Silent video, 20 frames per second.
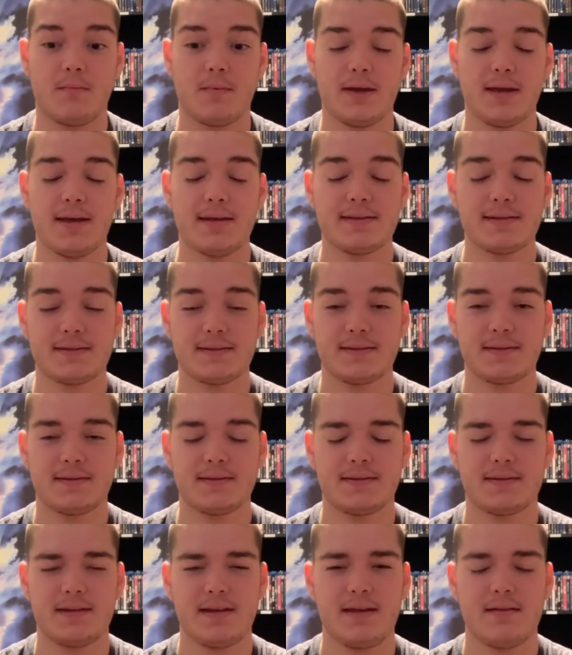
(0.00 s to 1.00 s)
we get to
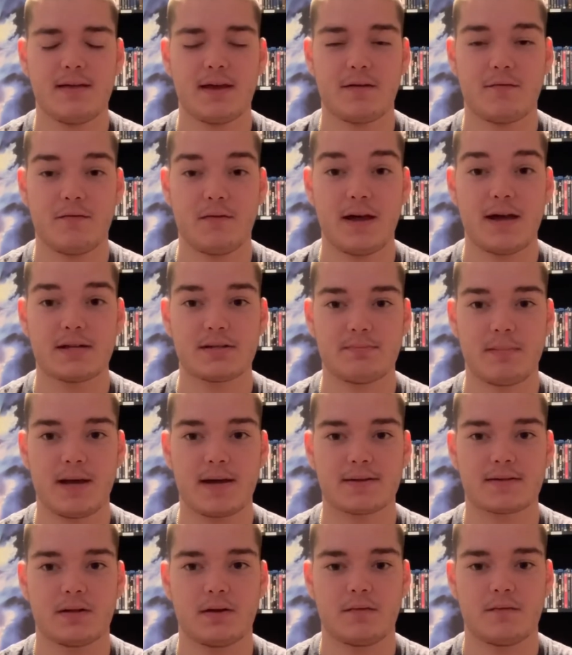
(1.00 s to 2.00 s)
see
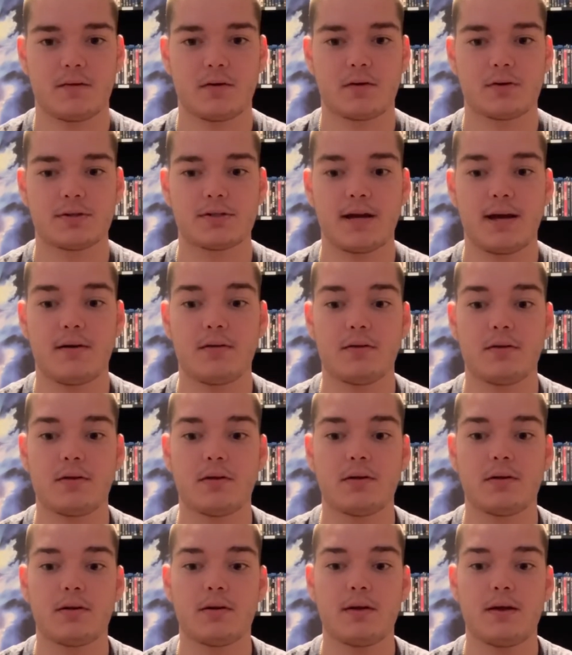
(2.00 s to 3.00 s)
flashbacks of her
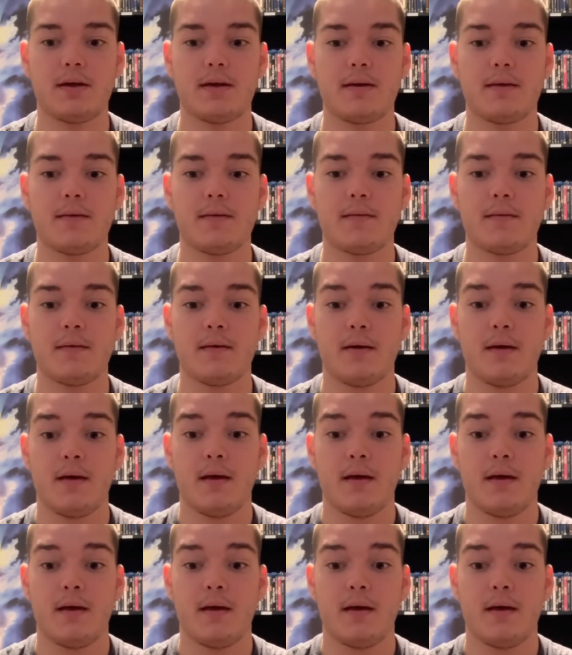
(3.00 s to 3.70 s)
childhood, and